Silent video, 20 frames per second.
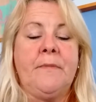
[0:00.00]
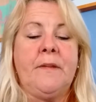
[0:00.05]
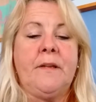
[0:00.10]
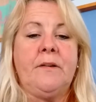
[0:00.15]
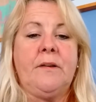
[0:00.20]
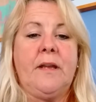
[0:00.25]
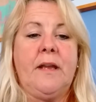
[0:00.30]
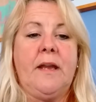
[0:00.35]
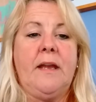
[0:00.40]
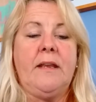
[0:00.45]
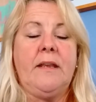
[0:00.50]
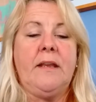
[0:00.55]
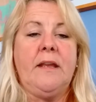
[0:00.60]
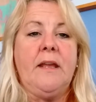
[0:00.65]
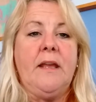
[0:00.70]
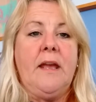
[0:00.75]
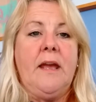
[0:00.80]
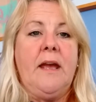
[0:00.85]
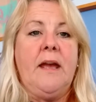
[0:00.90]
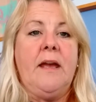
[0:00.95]
Okay.
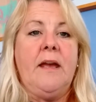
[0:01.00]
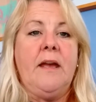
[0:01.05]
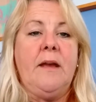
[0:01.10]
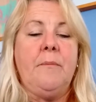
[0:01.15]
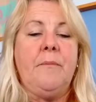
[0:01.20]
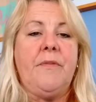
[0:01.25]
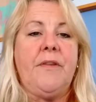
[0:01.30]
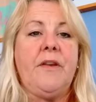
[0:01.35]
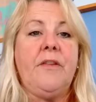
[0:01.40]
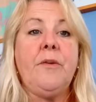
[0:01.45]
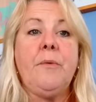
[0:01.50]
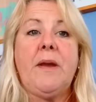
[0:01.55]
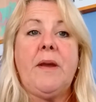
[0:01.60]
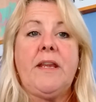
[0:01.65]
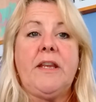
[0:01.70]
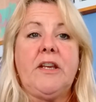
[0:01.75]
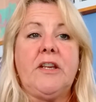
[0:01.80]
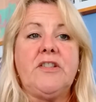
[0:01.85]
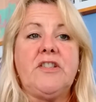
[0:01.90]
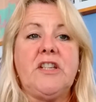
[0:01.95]
The other way
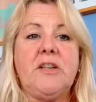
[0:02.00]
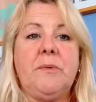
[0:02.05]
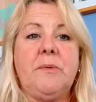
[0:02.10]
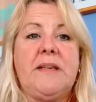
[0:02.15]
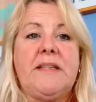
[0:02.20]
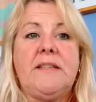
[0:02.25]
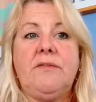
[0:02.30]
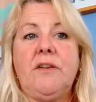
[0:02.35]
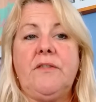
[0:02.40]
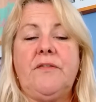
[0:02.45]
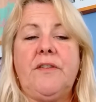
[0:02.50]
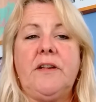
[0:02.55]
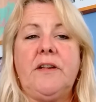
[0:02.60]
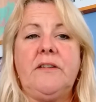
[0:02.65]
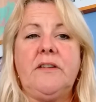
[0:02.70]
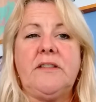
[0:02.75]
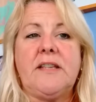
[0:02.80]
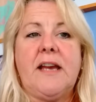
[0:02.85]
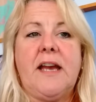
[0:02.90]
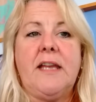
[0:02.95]
you could do it is, if you feel
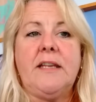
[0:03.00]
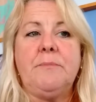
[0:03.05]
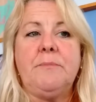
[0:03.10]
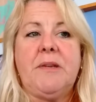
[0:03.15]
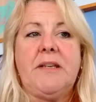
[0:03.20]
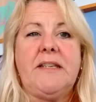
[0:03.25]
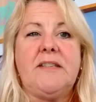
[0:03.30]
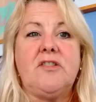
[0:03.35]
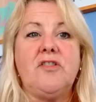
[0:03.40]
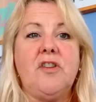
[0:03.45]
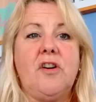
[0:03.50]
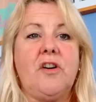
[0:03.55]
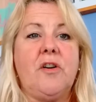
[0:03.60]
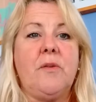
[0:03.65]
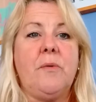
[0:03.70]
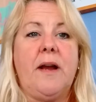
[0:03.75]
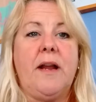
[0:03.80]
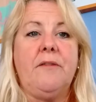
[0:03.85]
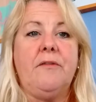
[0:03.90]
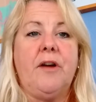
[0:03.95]
the timing is not
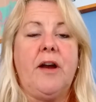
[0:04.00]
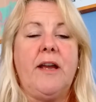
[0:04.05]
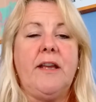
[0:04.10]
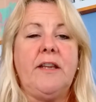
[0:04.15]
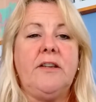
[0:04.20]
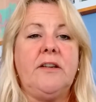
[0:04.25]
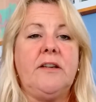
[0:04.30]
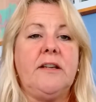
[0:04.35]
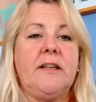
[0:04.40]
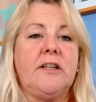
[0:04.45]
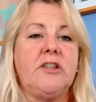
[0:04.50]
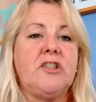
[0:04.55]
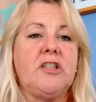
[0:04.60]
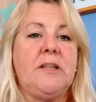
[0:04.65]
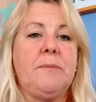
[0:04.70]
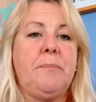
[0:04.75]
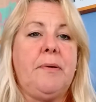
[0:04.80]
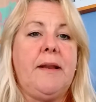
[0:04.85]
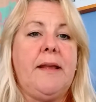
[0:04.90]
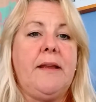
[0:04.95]
quite right, you could
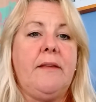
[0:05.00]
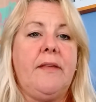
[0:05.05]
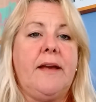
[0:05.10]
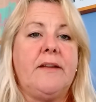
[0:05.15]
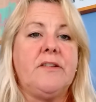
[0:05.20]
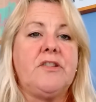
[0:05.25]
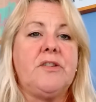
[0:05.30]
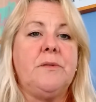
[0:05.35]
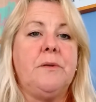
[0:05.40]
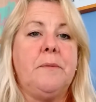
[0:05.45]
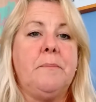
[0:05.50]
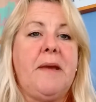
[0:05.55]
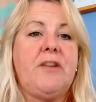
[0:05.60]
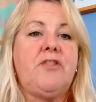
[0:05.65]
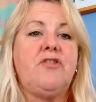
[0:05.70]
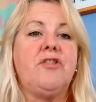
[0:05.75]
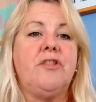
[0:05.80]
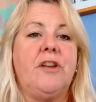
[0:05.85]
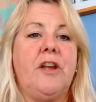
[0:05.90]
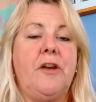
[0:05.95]
actually play that to a
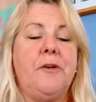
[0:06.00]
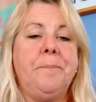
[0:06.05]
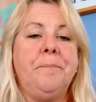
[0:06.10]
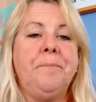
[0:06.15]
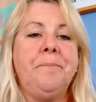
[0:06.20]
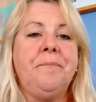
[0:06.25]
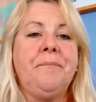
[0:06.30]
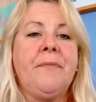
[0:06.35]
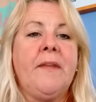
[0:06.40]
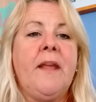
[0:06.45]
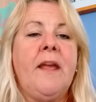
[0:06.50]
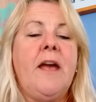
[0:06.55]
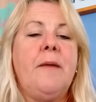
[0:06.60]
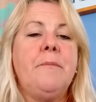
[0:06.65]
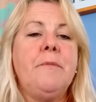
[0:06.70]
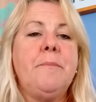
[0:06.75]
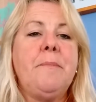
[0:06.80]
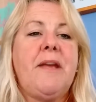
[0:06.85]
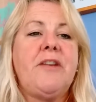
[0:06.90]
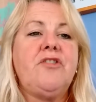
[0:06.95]
metronome.
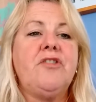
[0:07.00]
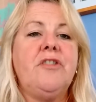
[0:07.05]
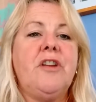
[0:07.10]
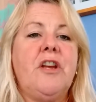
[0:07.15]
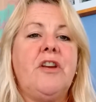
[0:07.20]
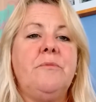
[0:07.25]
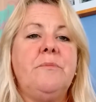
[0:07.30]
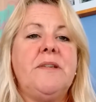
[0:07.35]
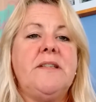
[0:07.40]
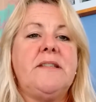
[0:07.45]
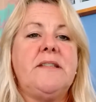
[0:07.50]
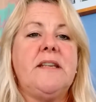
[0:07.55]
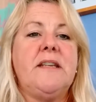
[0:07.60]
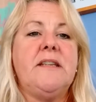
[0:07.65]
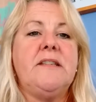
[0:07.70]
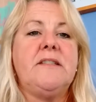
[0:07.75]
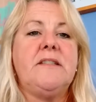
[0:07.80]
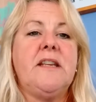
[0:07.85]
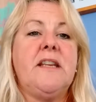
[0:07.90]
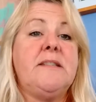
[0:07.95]
And a metronome
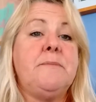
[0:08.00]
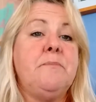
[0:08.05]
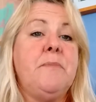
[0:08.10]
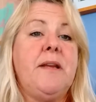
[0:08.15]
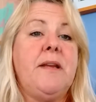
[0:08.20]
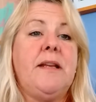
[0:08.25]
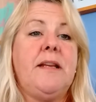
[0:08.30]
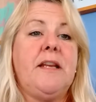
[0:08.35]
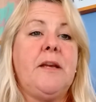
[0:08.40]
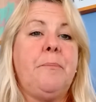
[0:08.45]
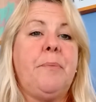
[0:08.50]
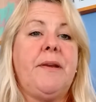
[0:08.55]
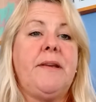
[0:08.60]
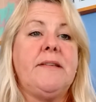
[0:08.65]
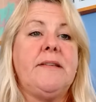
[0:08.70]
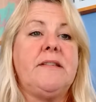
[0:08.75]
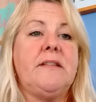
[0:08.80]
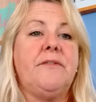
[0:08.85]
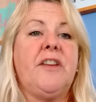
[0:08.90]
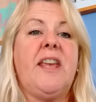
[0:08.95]
is merely a
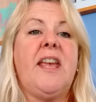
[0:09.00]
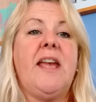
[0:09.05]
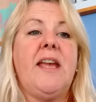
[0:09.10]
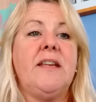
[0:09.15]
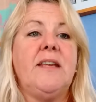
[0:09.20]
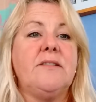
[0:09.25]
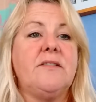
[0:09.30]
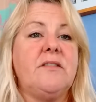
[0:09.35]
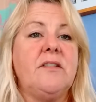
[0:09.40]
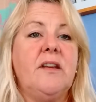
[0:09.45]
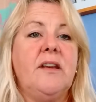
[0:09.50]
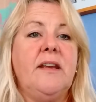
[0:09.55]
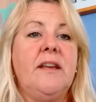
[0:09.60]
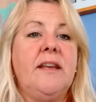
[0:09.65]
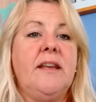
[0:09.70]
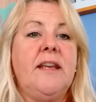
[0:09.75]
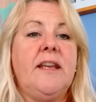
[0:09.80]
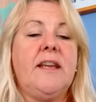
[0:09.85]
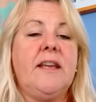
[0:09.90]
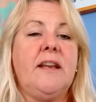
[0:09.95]
piece of kit.
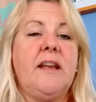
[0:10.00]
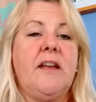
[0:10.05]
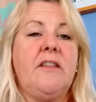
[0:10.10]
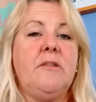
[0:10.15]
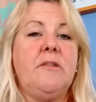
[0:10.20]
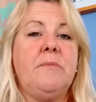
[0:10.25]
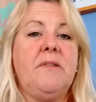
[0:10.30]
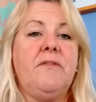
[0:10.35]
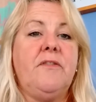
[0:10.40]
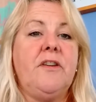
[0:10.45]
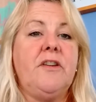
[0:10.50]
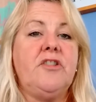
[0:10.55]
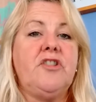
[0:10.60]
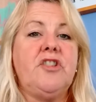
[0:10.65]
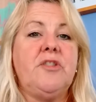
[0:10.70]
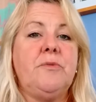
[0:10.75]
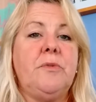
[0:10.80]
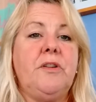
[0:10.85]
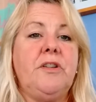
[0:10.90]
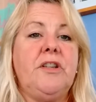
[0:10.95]
It can either be
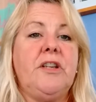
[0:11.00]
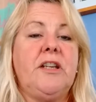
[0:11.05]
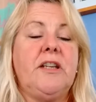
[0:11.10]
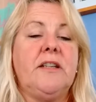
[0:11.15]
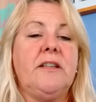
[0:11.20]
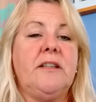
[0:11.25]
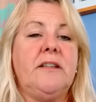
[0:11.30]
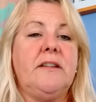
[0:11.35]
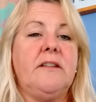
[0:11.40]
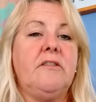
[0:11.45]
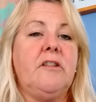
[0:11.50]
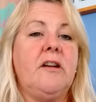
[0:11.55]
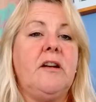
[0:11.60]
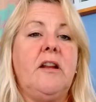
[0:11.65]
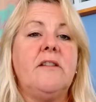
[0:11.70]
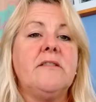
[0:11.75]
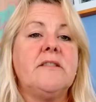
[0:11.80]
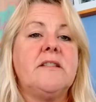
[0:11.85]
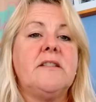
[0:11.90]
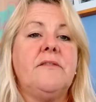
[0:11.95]
virtual, there are
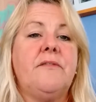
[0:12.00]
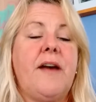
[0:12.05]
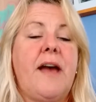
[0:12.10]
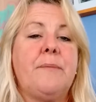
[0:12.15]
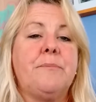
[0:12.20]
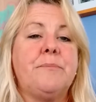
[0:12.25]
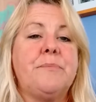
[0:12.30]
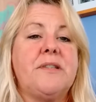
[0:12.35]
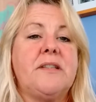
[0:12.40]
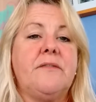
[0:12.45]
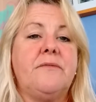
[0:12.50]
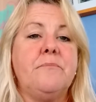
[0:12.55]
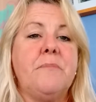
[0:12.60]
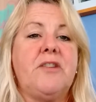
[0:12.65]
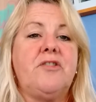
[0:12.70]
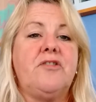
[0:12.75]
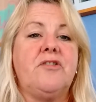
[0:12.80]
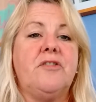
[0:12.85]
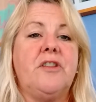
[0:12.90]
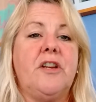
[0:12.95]
lots of apps of
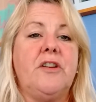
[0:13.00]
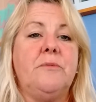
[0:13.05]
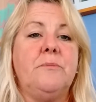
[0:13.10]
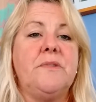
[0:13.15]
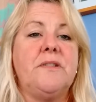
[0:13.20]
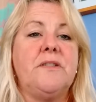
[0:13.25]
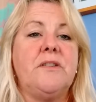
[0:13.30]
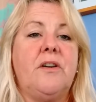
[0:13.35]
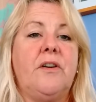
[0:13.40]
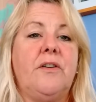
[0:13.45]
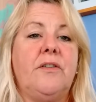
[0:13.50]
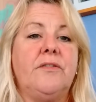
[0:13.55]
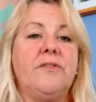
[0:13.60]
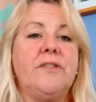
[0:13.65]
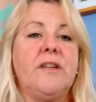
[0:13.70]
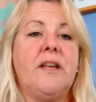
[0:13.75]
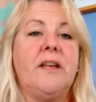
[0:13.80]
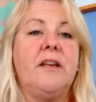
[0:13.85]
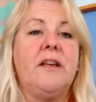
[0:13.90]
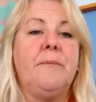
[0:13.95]
metronomes
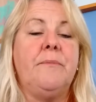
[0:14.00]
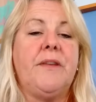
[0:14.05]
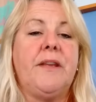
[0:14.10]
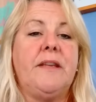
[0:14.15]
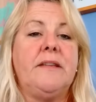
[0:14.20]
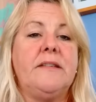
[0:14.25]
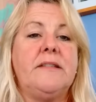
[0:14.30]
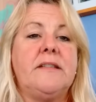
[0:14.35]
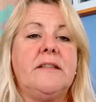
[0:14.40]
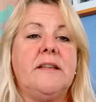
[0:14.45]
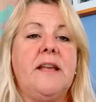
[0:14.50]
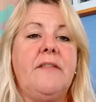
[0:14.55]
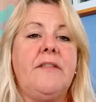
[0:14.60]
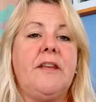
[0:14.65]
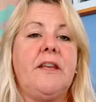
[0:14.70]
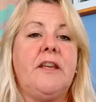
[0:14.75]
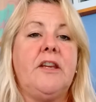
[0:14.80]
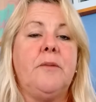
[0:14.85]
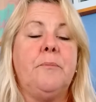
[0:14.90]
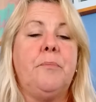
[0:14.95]
on the internet
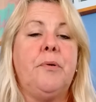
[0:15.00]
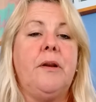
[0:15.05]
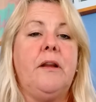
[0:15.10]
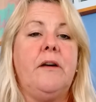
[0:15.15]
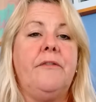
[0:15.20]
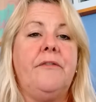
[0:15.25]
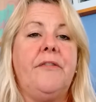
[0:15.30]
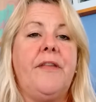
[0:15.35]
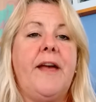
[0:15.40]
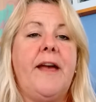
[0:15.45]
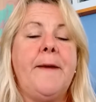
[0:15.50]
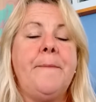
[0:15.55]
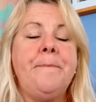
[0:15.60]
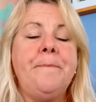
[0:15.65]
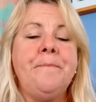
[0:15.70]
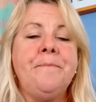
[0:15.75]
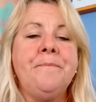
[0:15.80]
that you can pull off there.